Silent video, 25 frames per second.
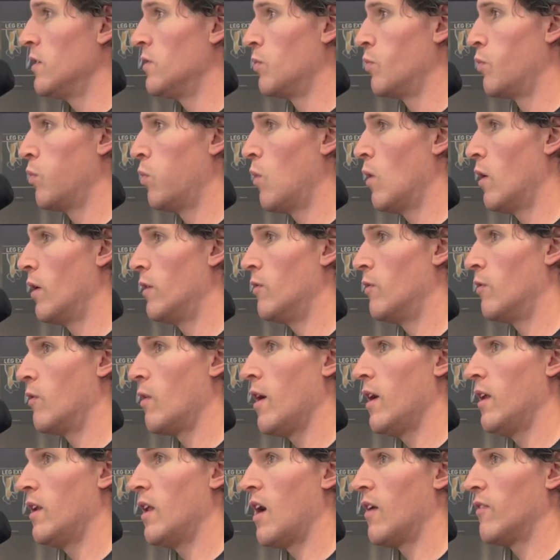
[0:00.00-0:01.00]
one
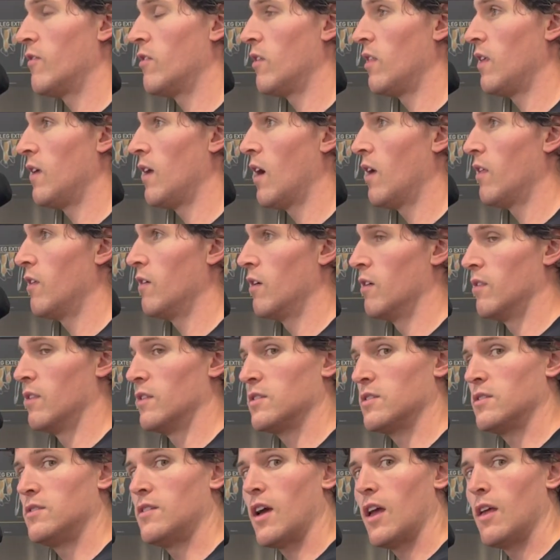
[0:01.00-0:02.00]
right after the other, and
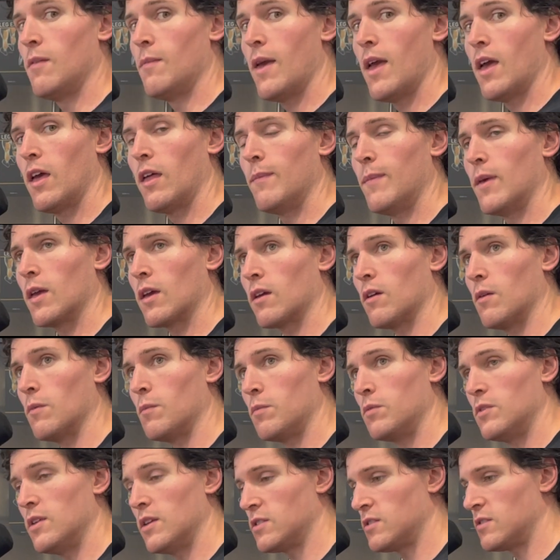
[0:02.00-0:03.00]
this
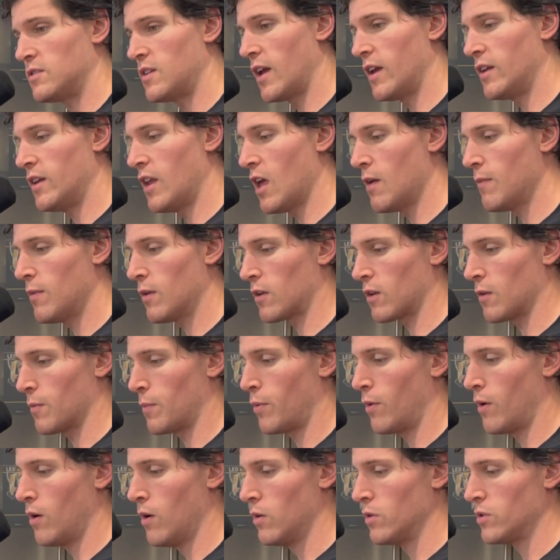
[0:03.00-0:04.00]
dynamic
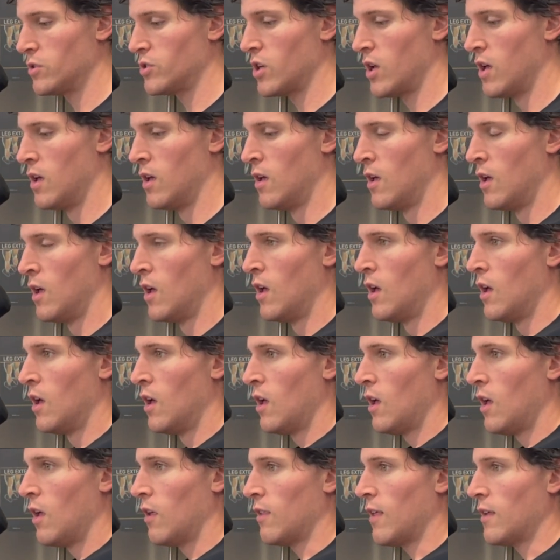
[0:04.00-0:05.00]
approach
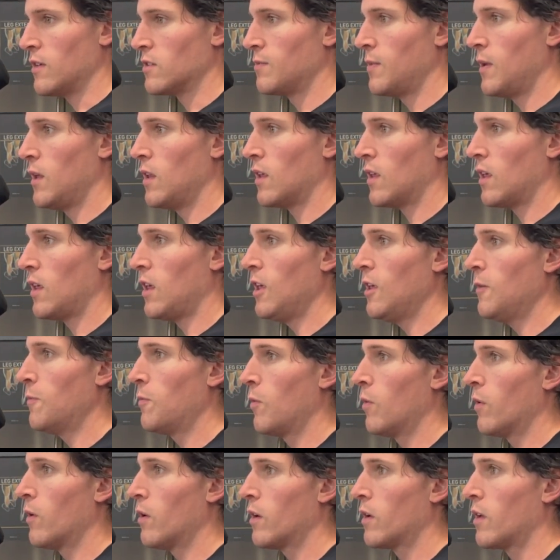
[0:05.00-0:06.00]
allows me to keep
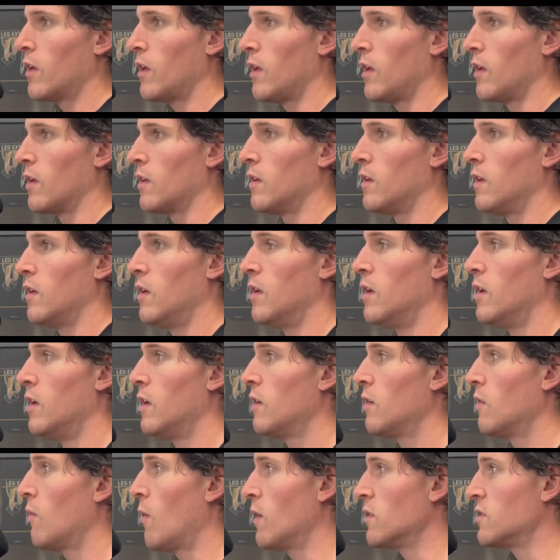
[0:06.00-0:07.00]
working
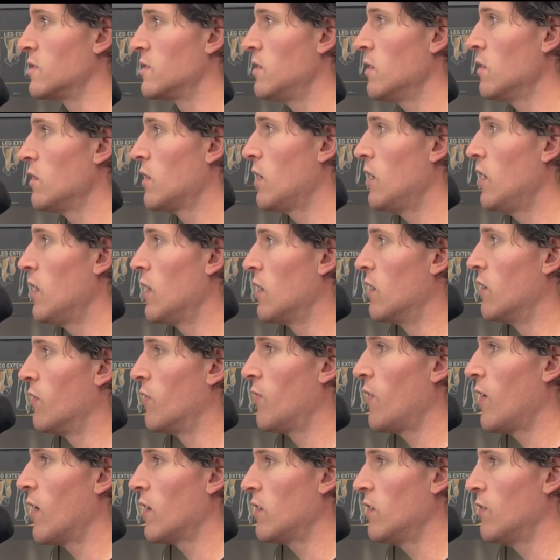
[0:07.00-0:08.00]
while still getting an
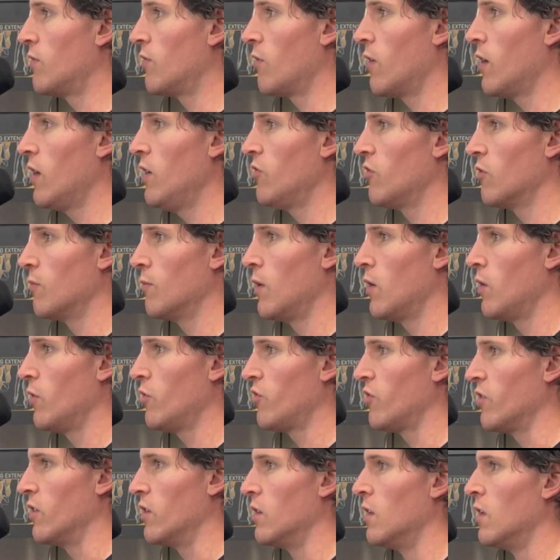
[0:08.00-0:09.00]
effective range of
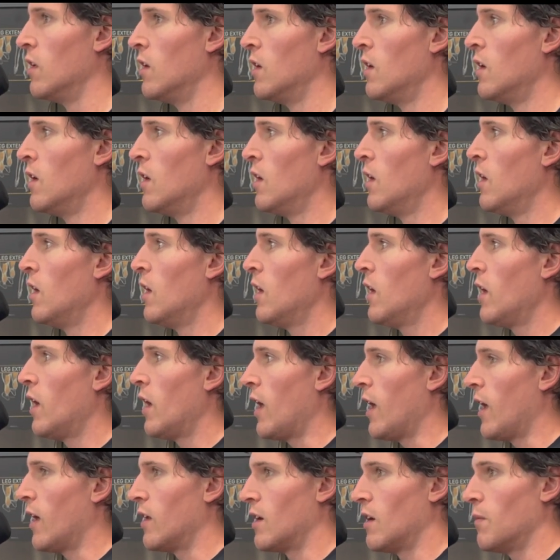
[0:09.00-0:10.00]
motion.
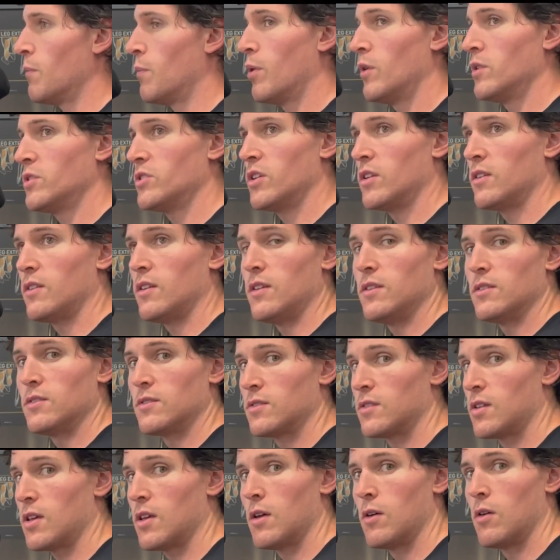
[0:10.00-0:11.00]
And I'm pushing
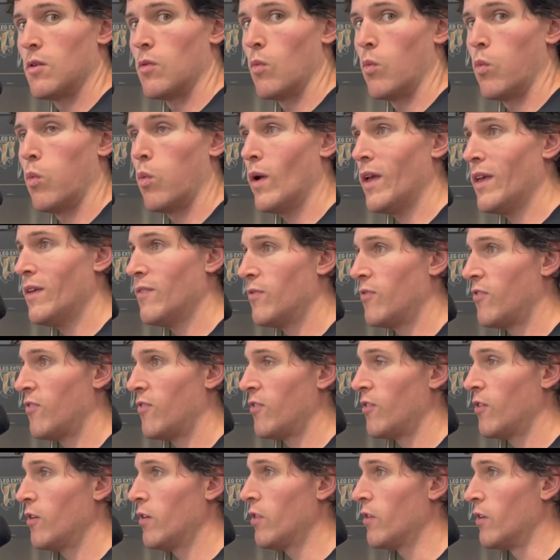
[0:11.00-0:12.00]
these way
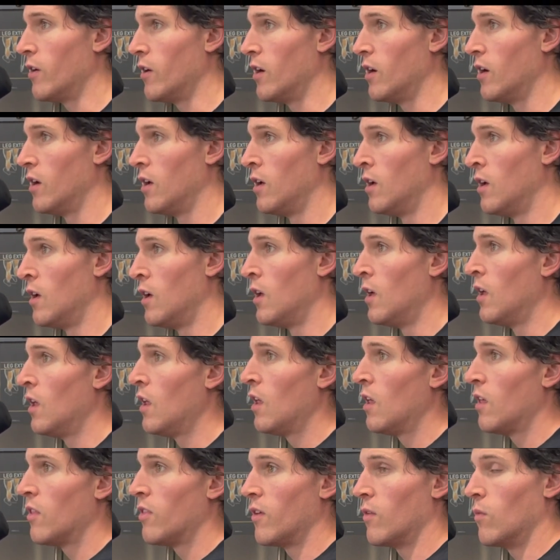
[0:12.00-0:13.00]
further
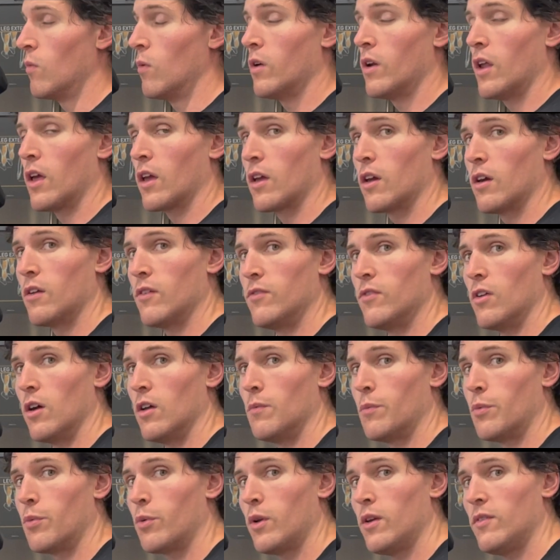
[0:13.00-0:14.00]
than what I could have
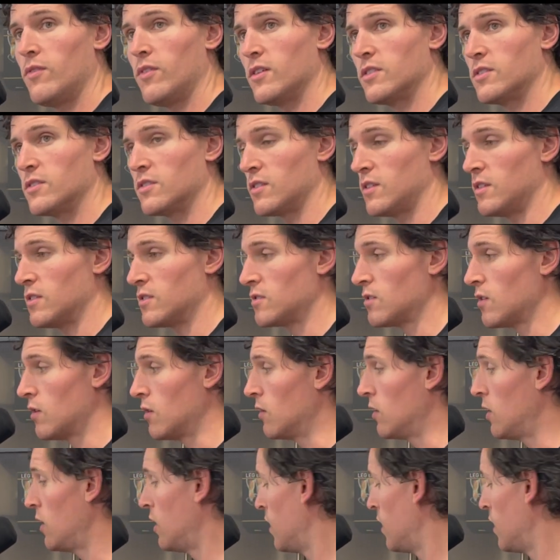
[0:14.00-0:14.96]
done previously. So